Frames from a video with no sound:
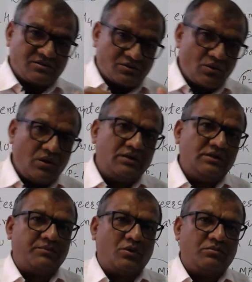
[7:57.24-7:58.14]
solve the
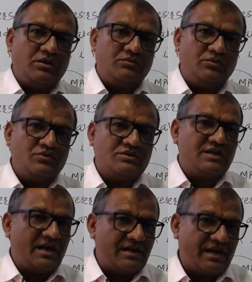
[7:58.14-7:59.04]
problem
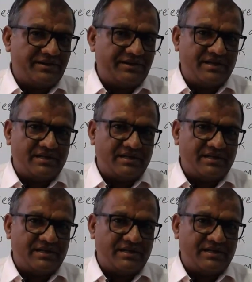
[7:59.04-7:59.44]
using an ideal